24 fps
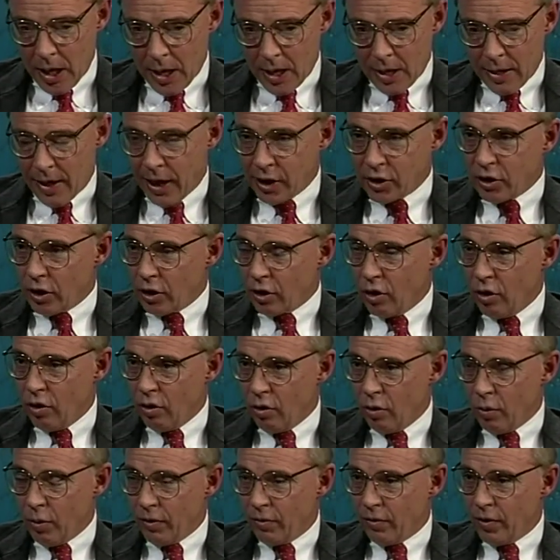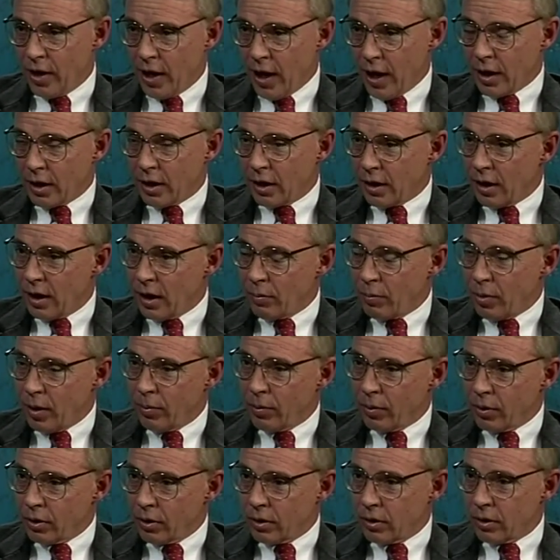that's our goal. We've got to get
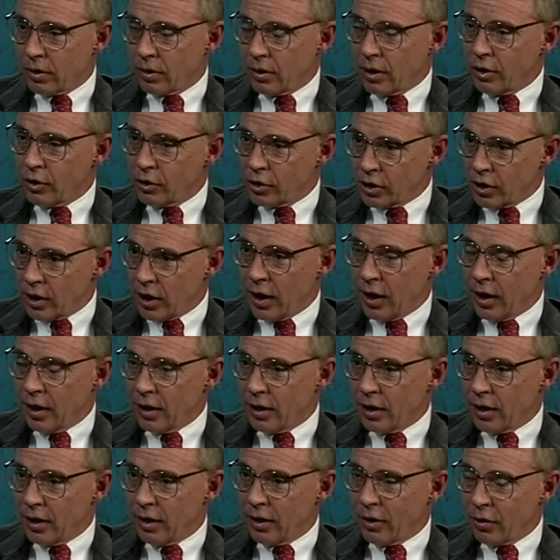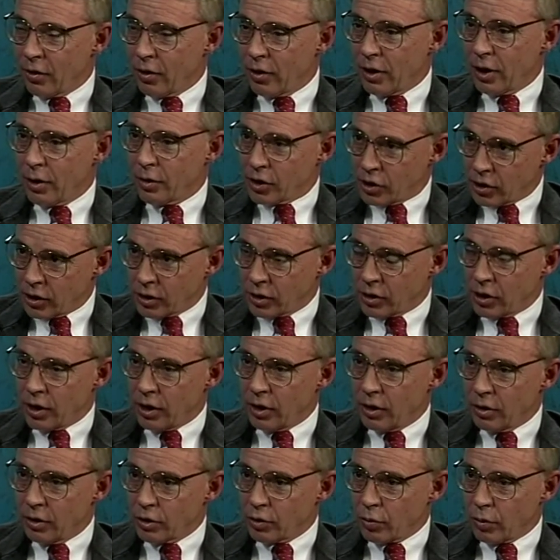people to understand that in order to succeed
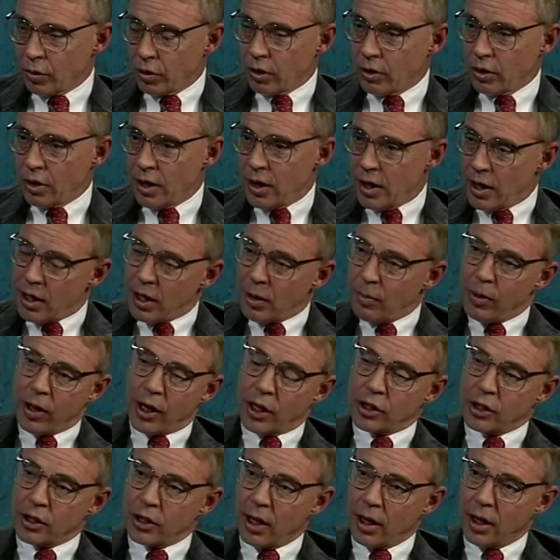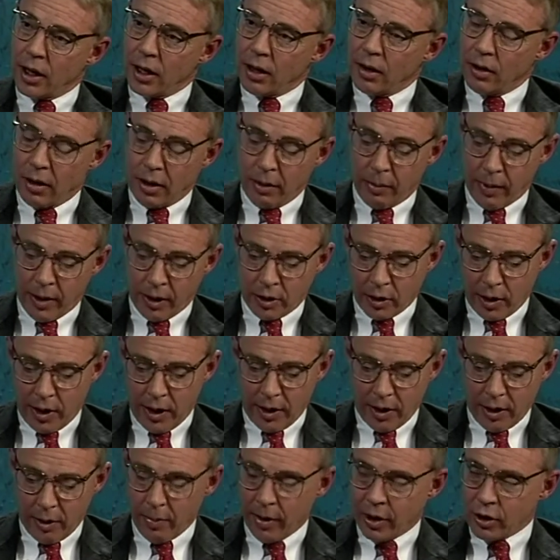in this world, you need to be educated. You need to be
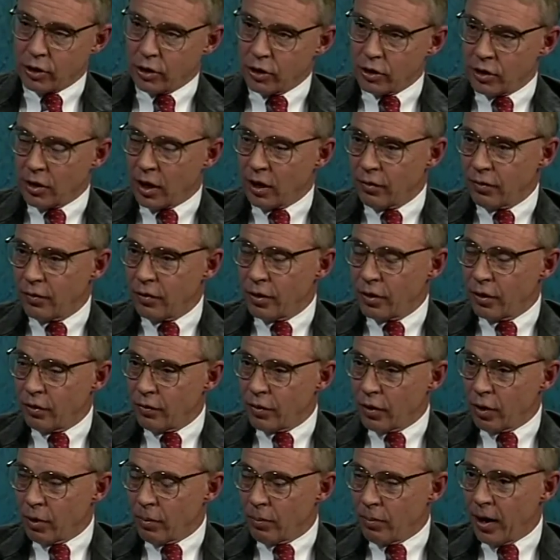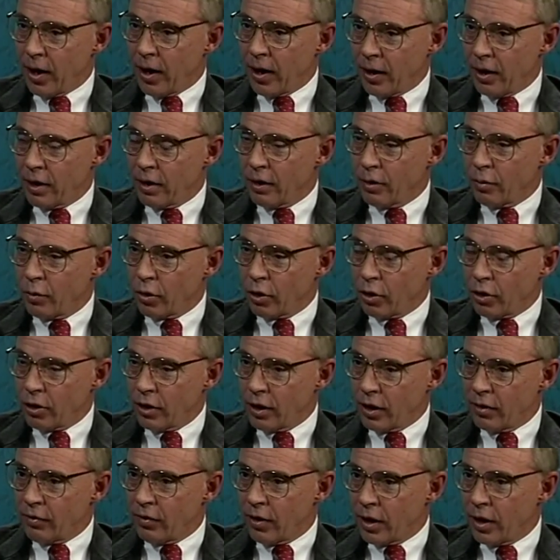educated about yourself and your fellow man and the world you
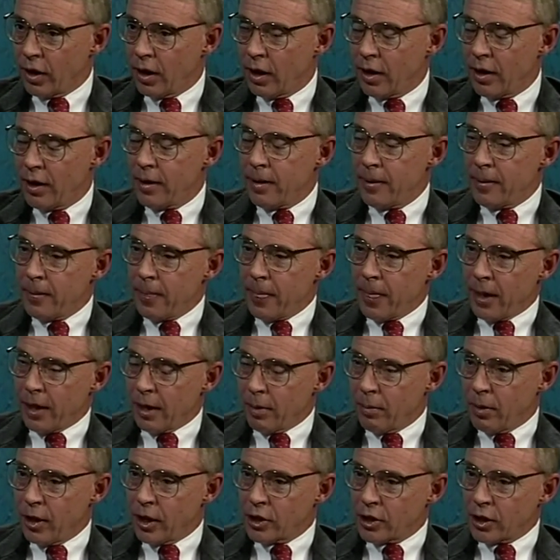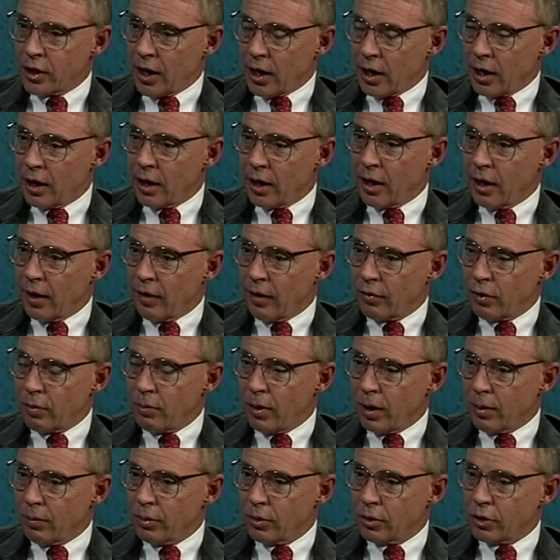live in, and to be educated enough to be
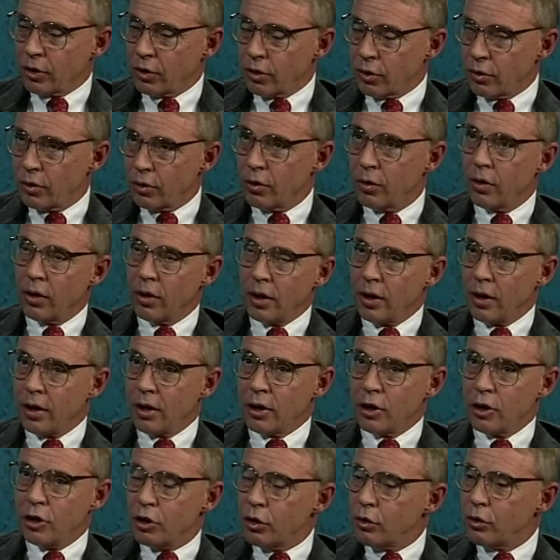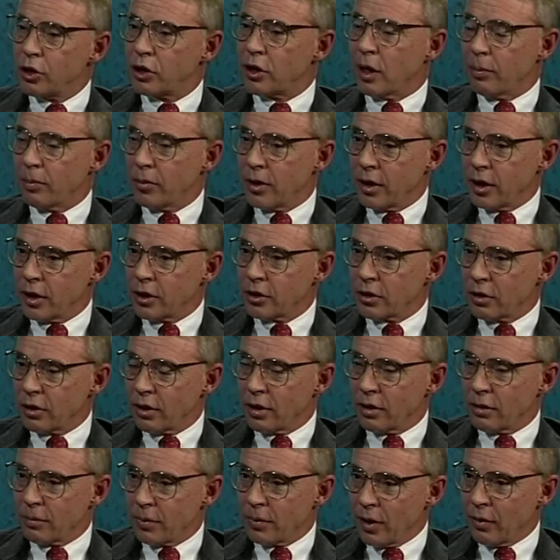able to do something that's going
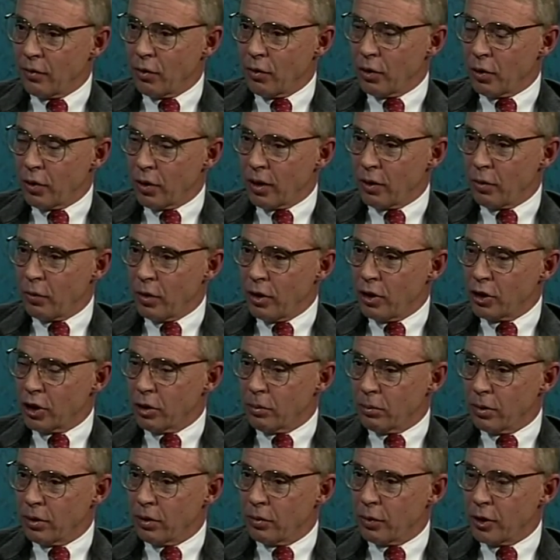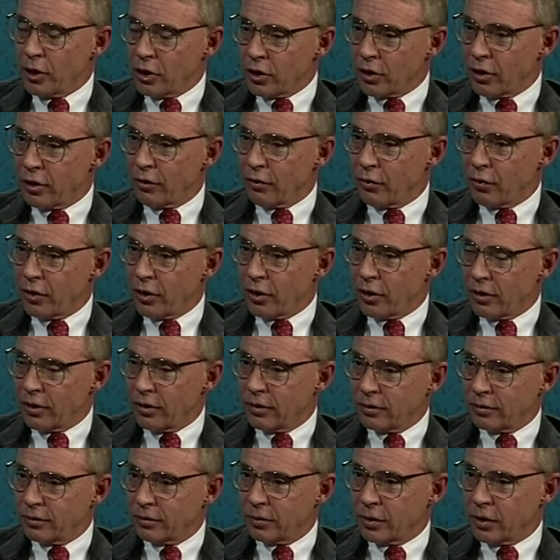to give you a reasonable return for your
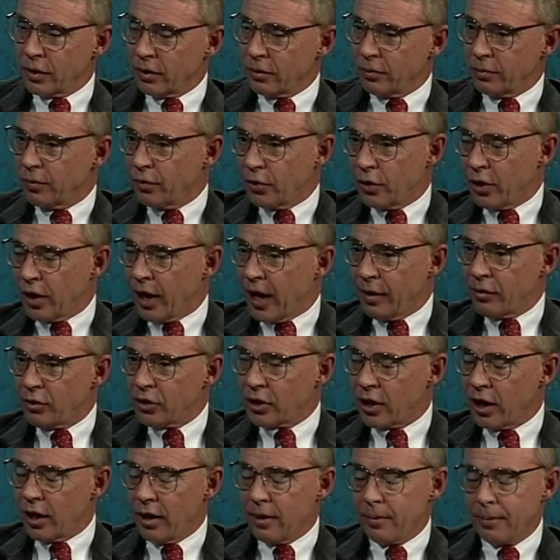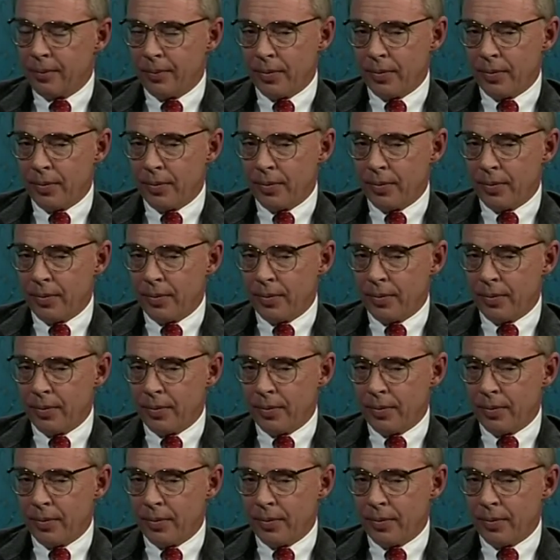for, for a lifestyle.